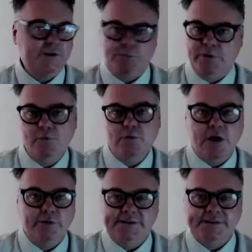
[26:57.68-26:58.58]
should people
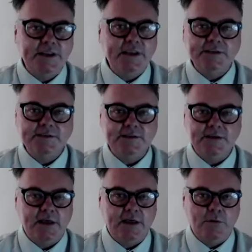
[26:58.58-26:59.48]
go and see it?
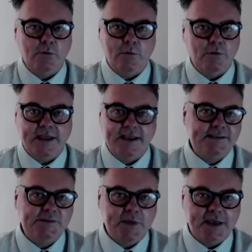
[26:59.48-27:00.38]
What will they
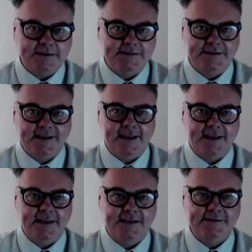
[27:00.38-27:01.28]
expect?
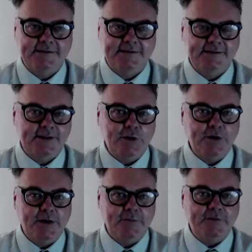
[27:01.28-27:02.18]
And
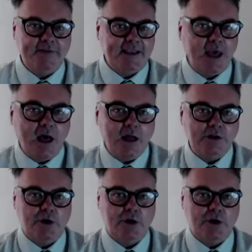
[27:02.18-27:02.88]
if they can't